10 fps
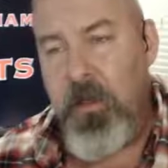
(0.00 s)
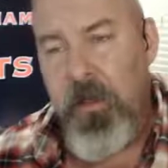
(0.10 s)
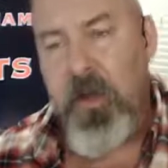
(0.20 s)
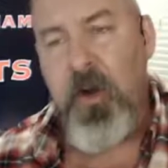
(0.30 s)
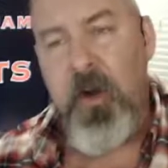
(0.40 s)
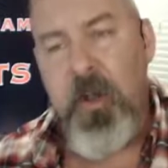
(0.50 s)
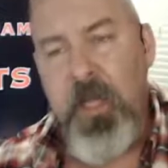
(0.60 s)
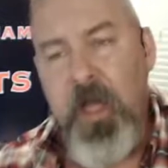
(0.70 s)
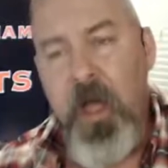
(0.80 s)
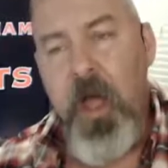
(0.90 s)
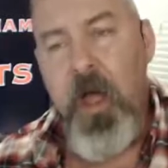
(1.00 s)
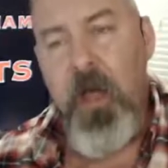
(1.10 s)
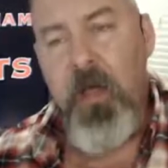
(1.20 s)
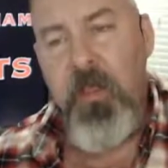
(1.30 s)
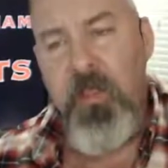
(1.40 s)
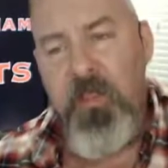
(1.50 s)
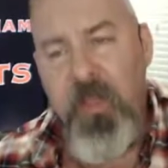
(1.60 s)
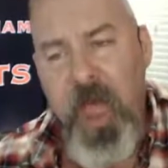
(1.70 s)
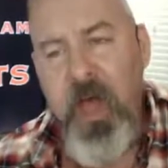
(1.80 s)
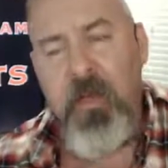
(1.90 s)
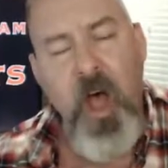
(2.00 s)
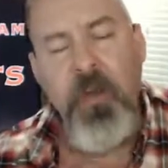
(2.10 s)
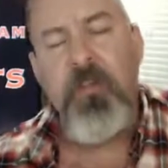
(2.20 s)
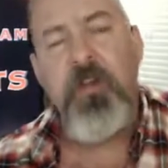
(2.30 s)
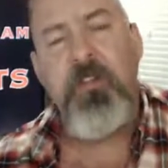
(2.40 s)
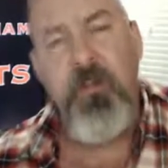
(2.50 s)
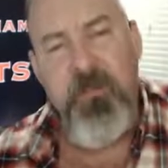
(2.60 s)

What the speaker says: literally hundreds